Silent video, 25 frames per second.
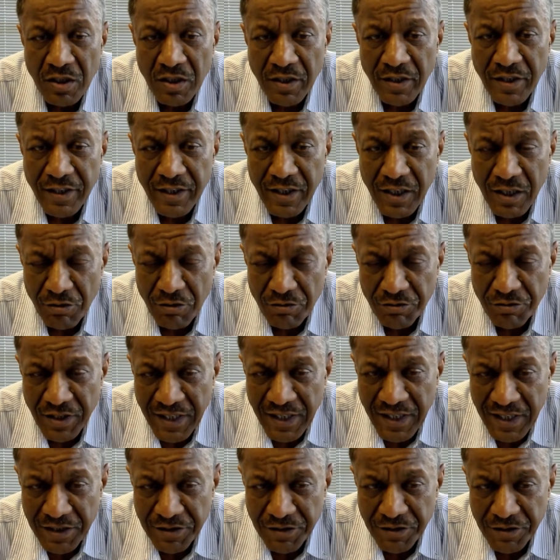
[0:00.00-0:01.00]
greenhouse
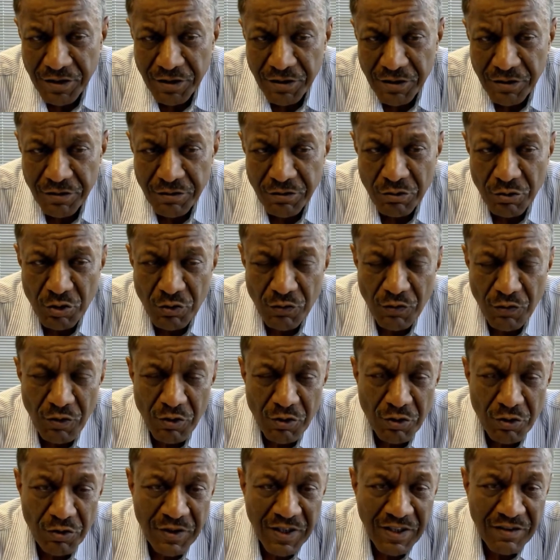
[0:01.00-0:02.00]
gases so you
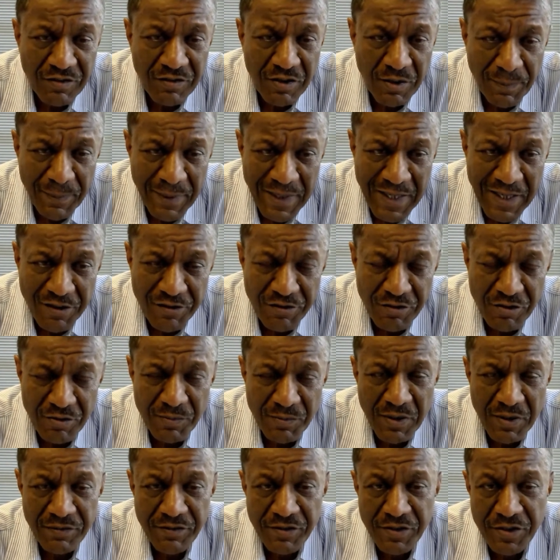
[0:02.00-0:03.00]
want to have the
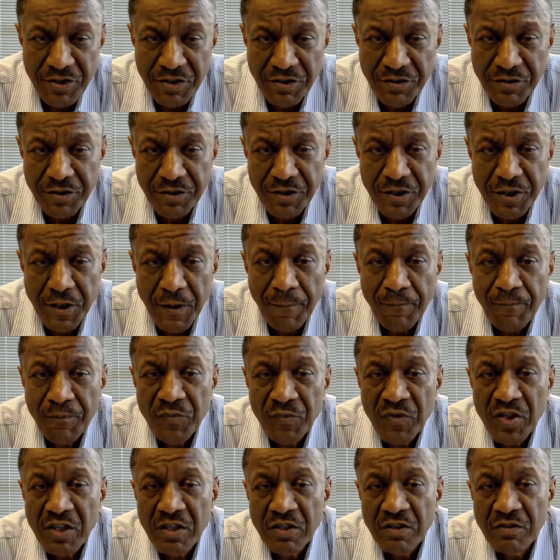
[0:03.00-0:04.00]
maximum efficiency
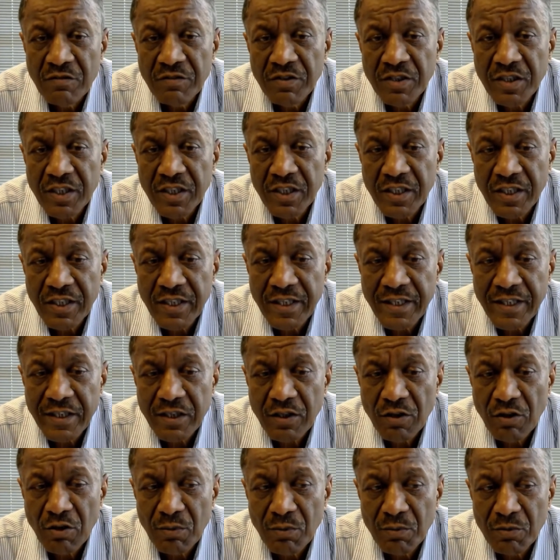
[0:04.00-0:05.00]
we can
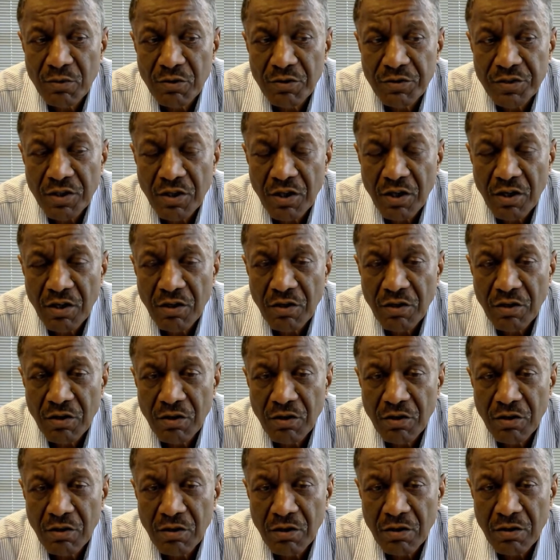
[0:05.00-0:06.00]
get almost
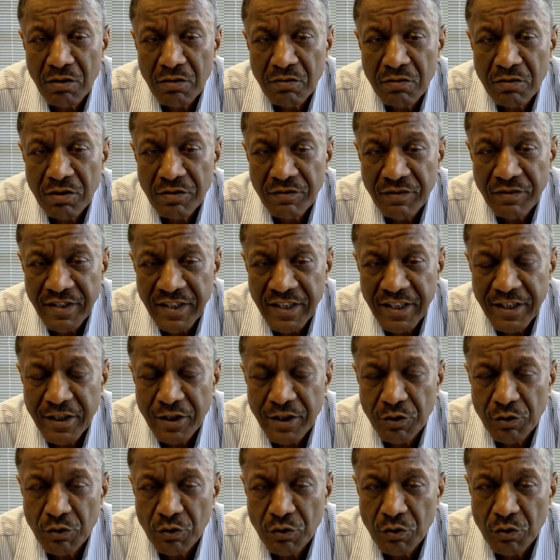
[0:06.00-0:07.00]
all the way
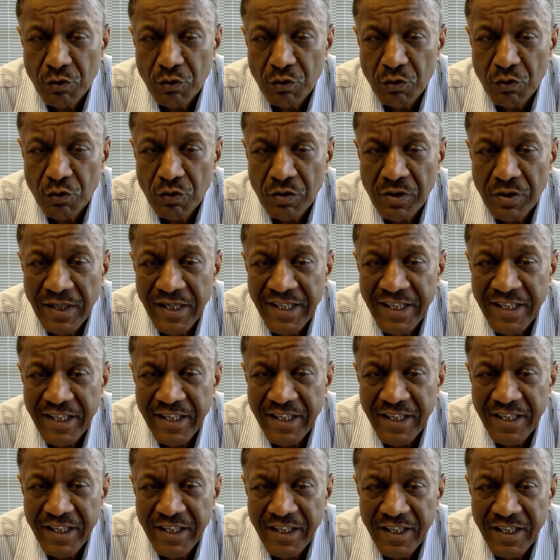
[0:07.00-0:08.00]
to
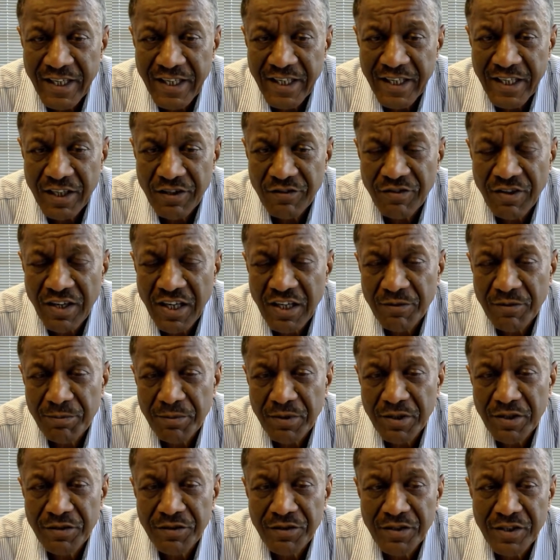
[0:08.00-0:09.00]
90 95
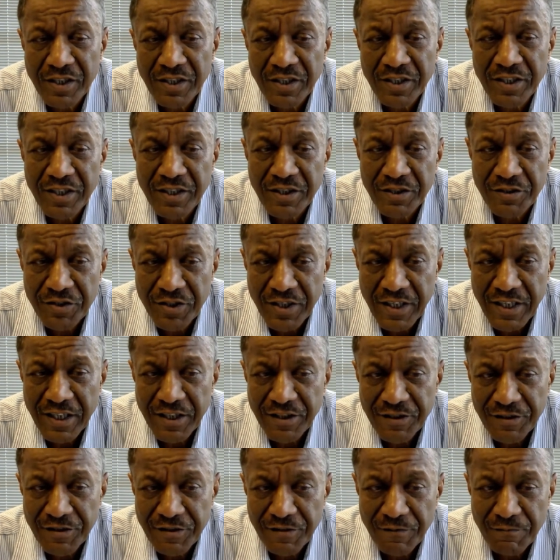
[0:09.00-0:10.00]
percent these
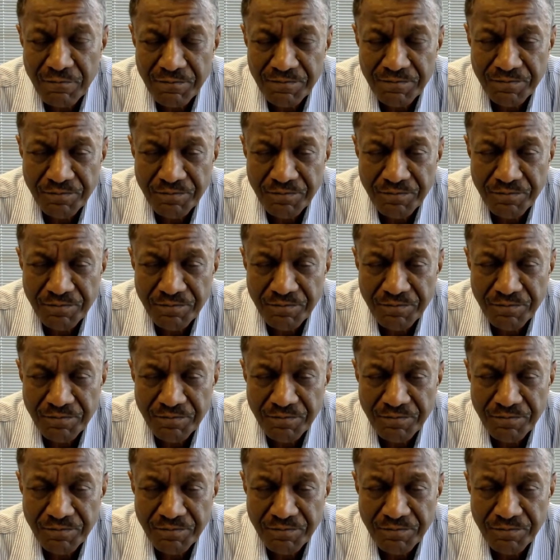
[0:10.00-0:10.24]
days